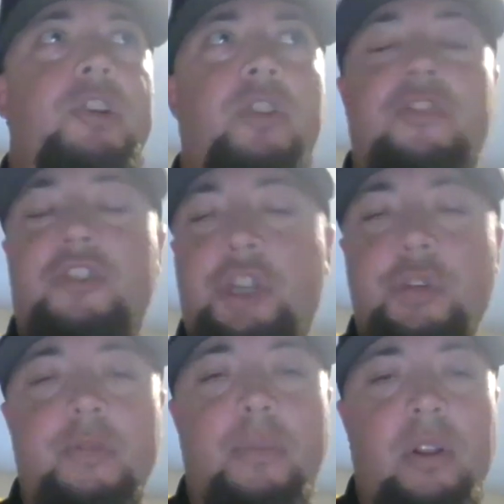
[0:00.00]
tries to
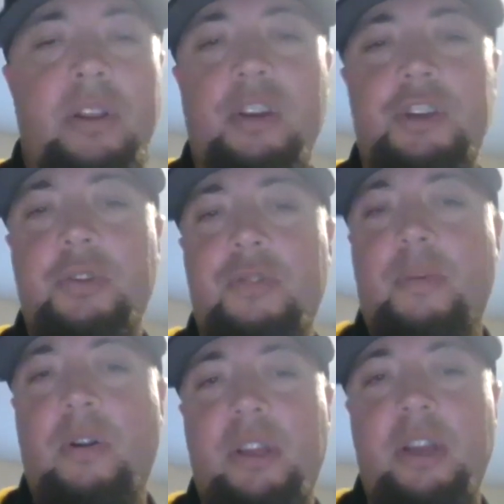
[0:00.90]
shoot the ball
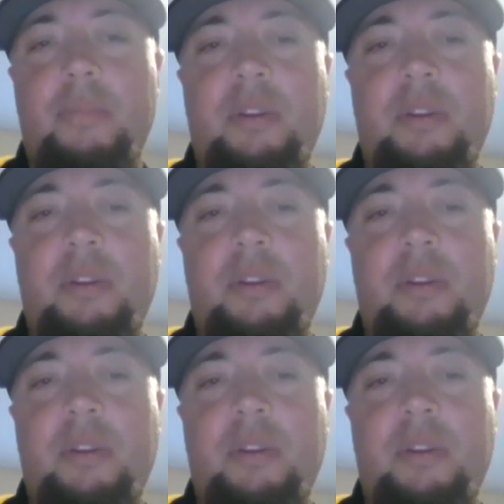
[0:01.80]
here,